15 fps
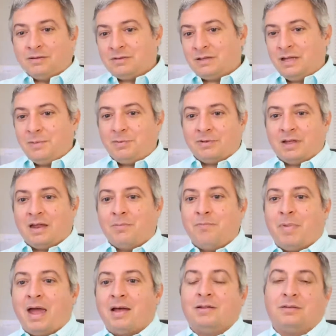keeping that in
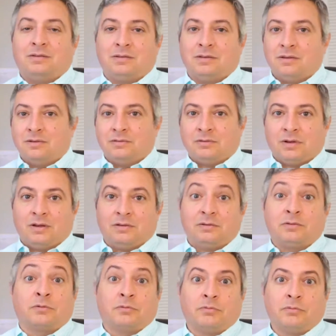balance is
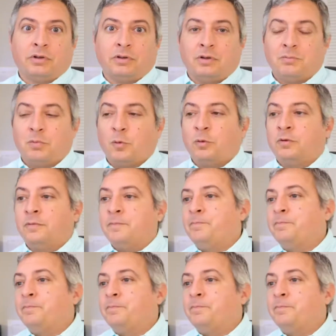really important.